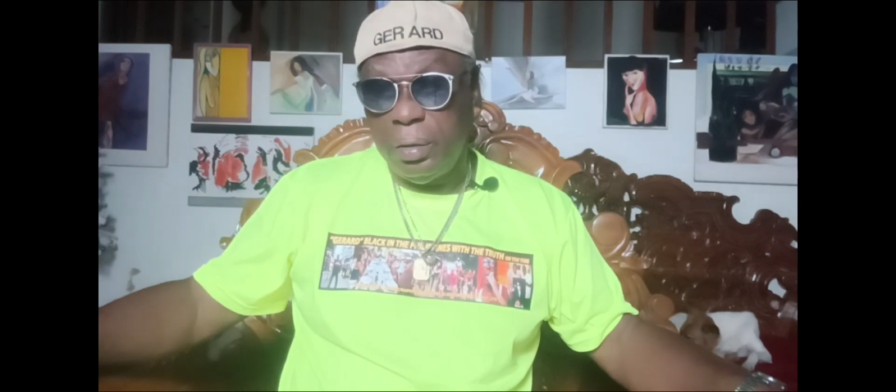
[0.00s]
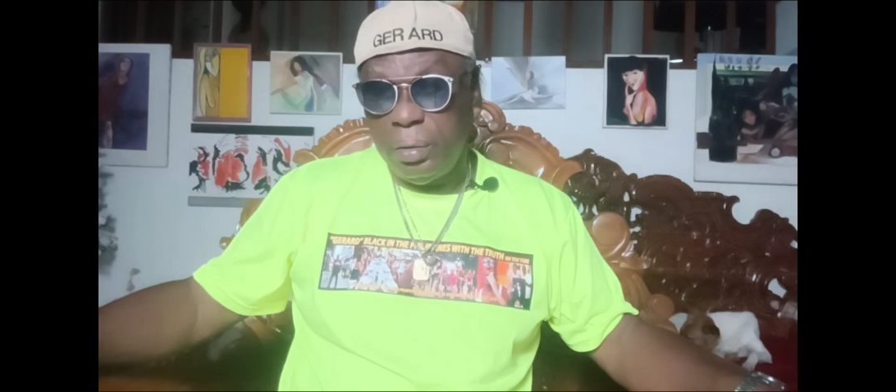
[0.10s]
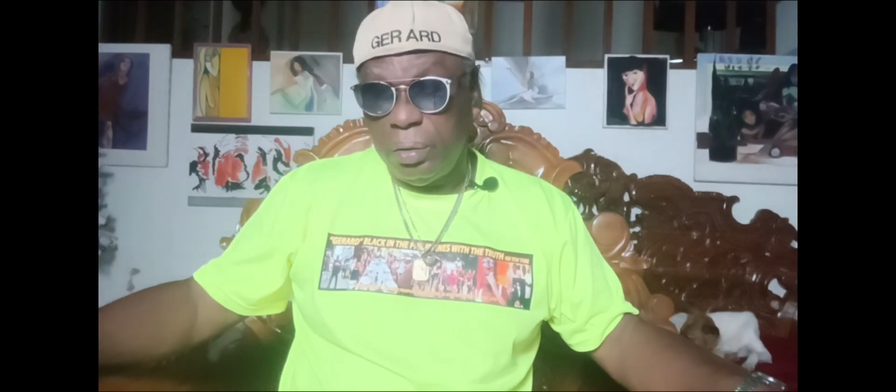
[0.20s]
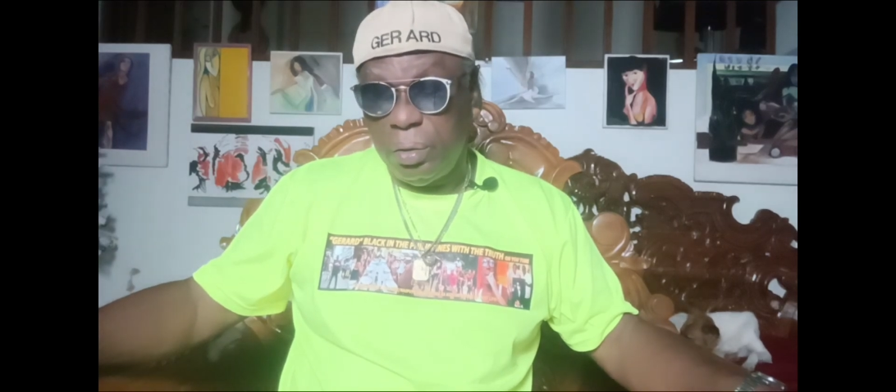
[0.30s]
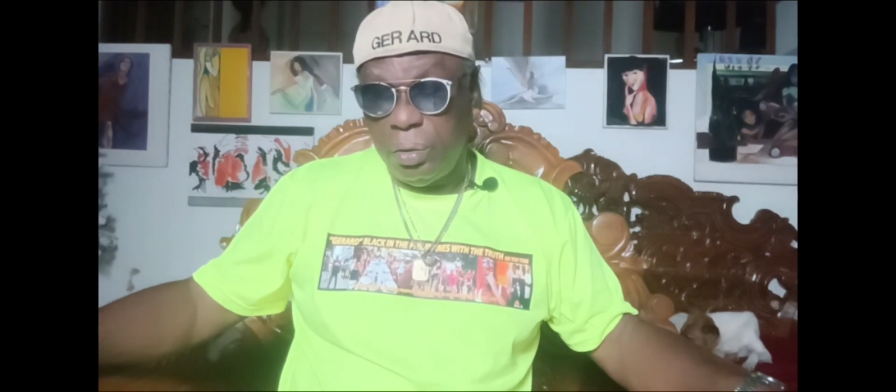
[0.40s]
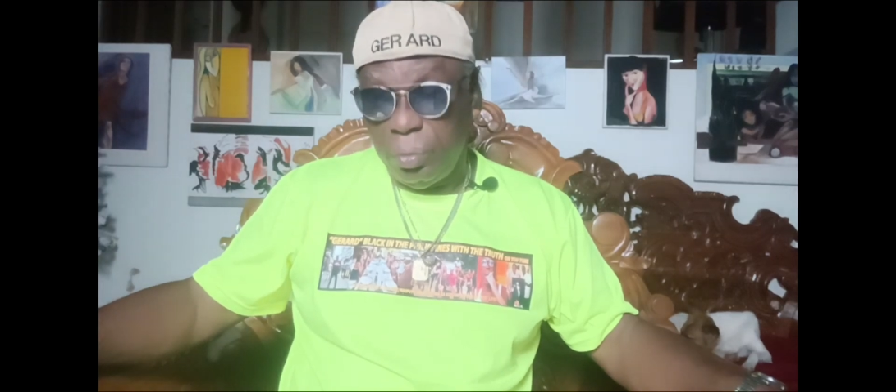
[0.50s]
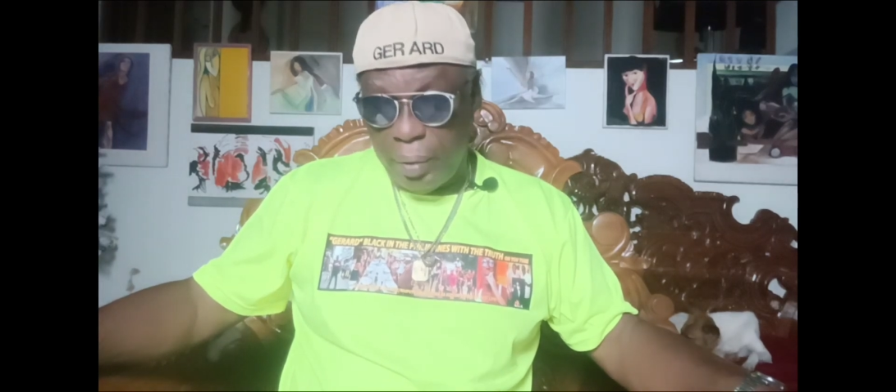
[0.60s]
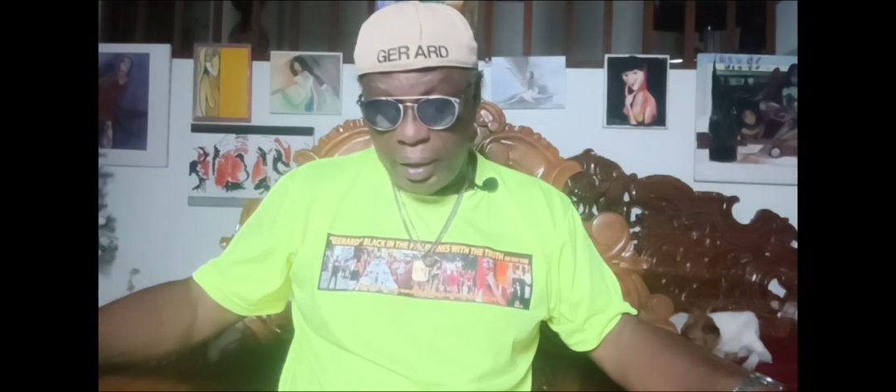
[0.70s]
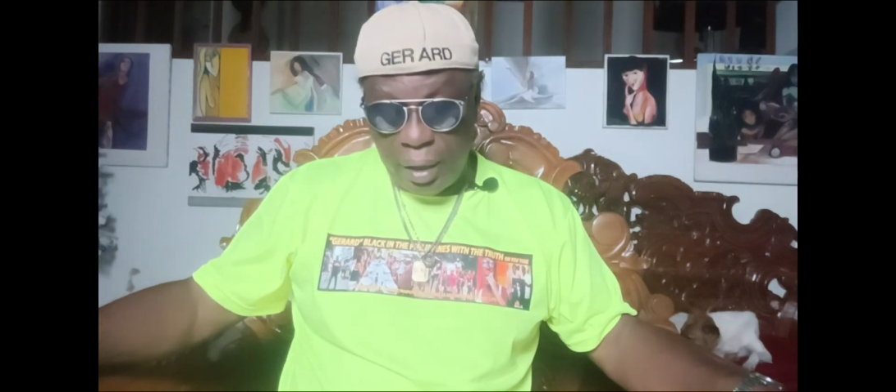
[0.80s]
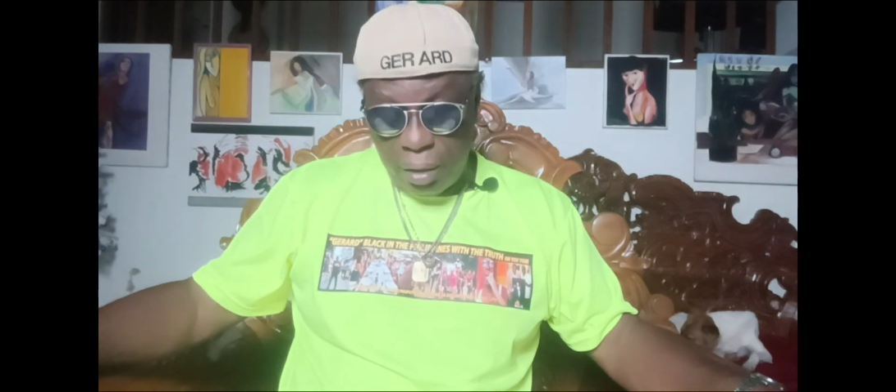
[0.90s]
you
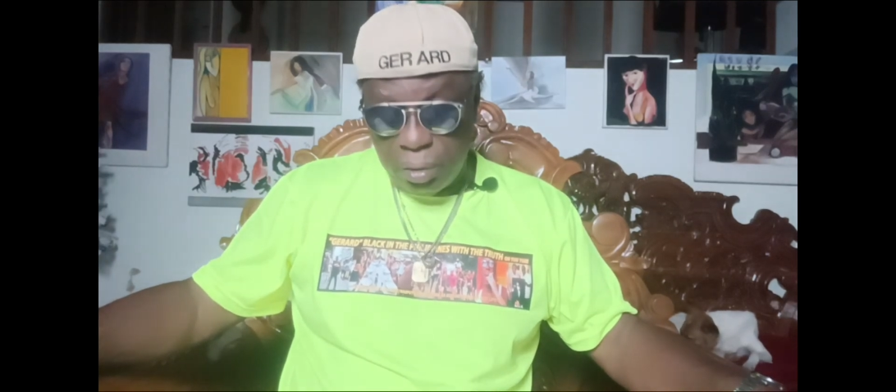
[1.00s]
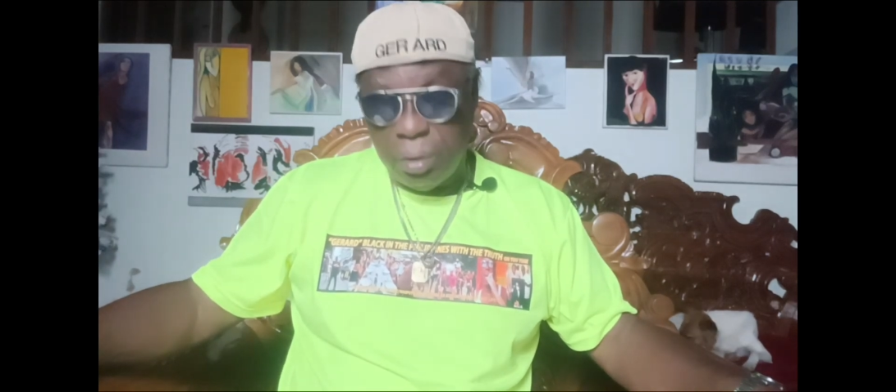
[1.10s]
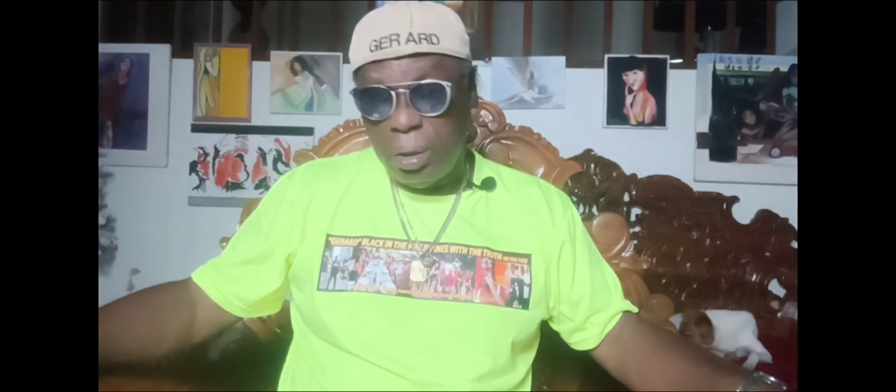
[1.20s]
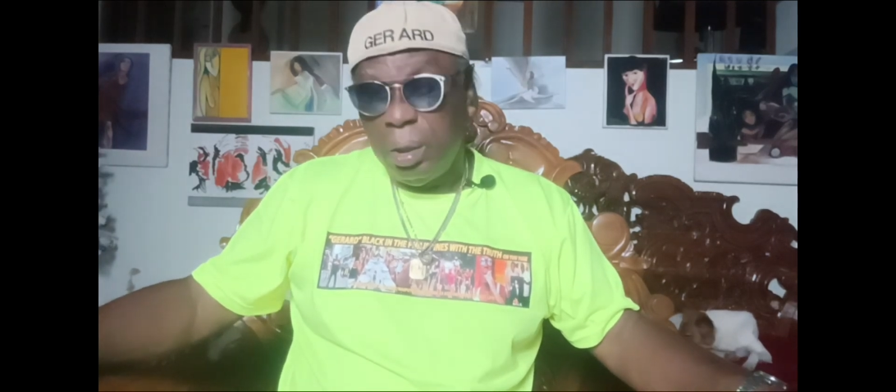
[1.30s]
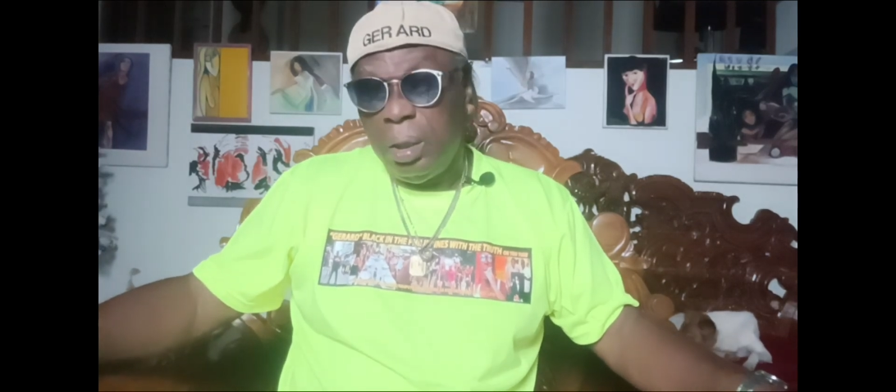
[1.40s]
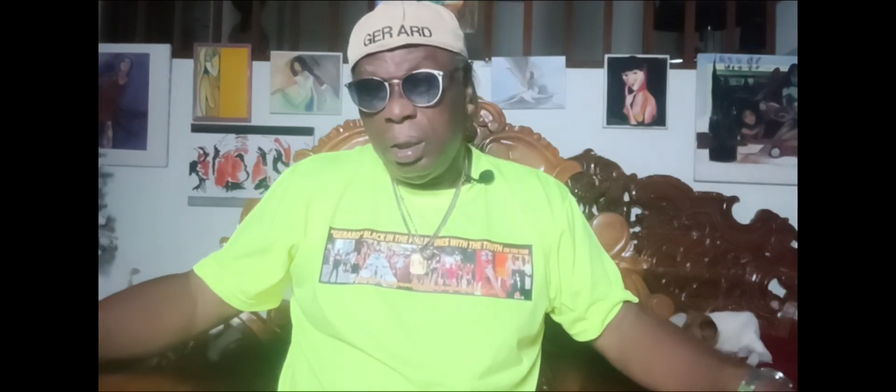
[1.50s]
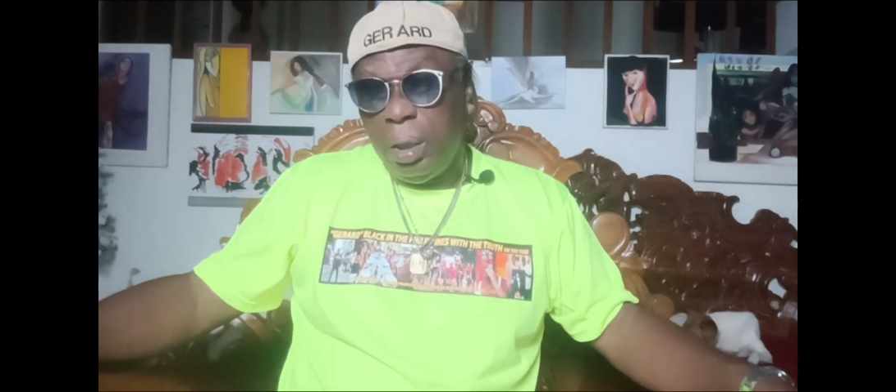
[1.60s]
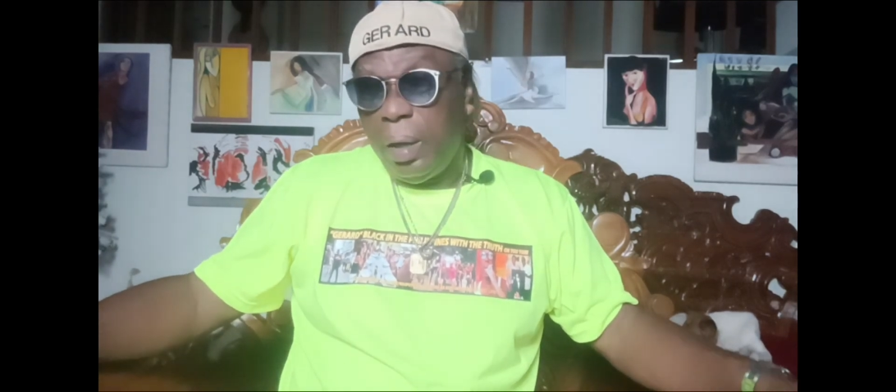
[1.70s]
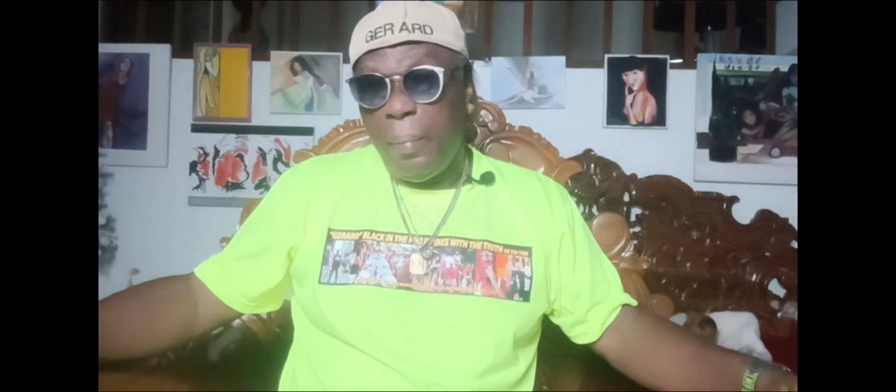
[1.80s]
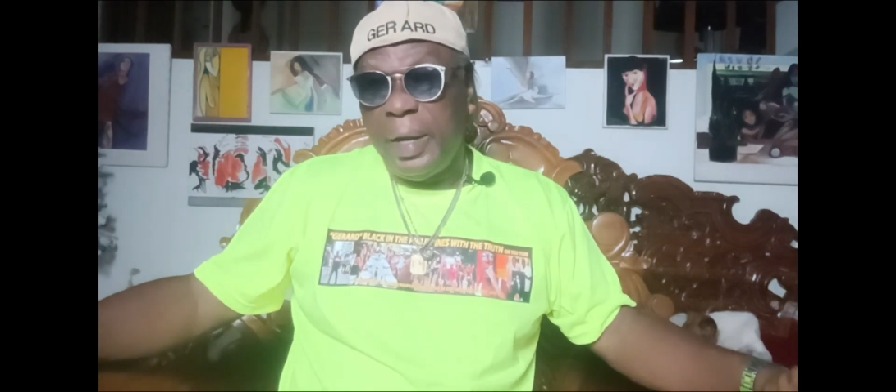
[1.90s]
may not,
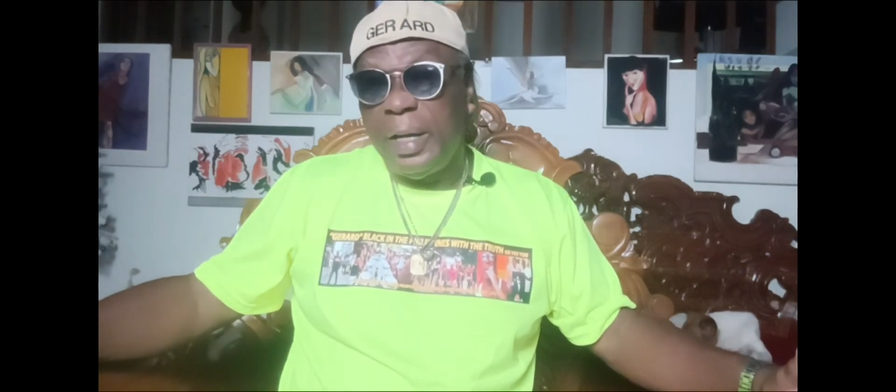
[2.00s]
it may